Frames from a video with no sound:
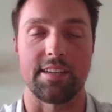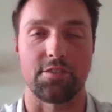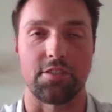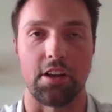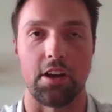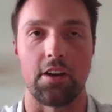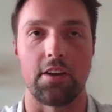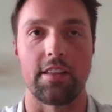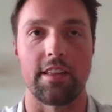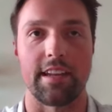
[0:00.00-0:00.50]

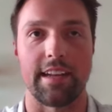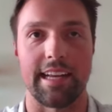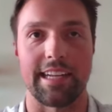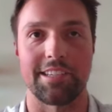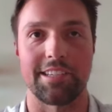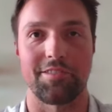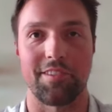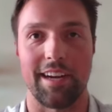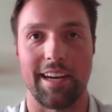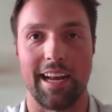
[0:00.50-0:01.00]
third in the
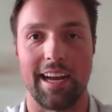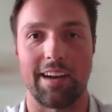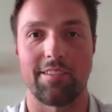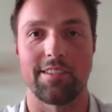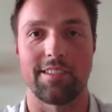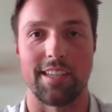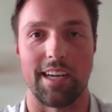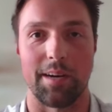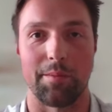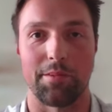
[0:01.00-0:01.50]
nation right now
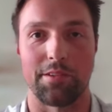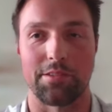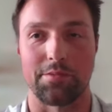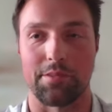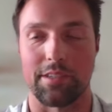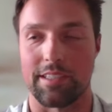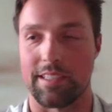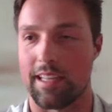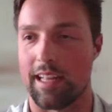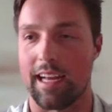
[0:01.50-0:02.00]
in doubles,
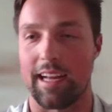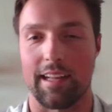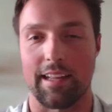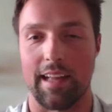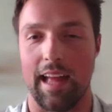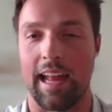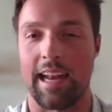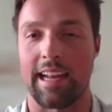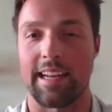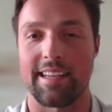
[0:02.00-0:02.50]
which okay. that,
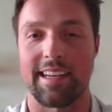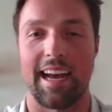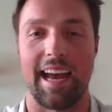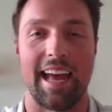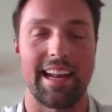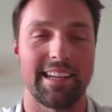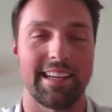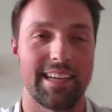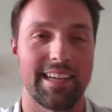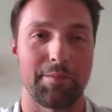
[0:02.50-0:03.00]
anytime
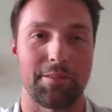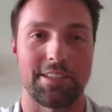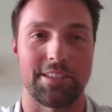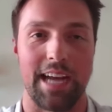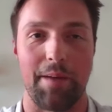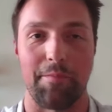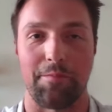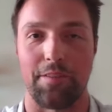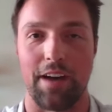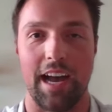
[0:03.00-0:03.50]
anytime you're
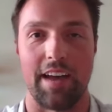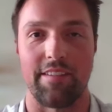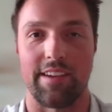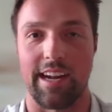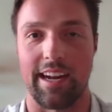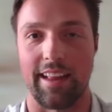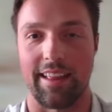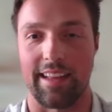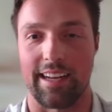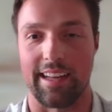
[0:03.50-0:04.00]
top five in
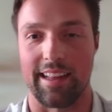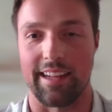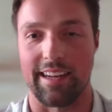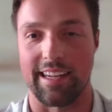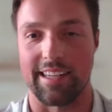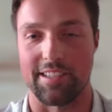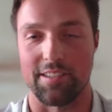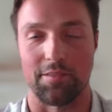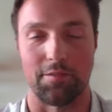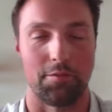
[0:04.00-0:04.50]
anything in the
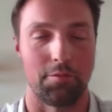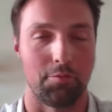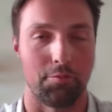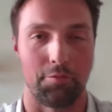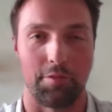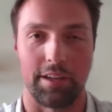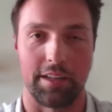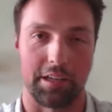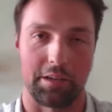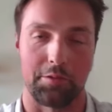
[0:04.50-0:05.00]
nation,
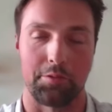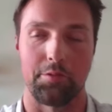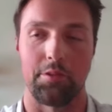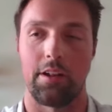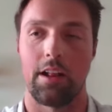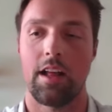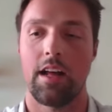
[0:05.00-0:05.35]
really cool.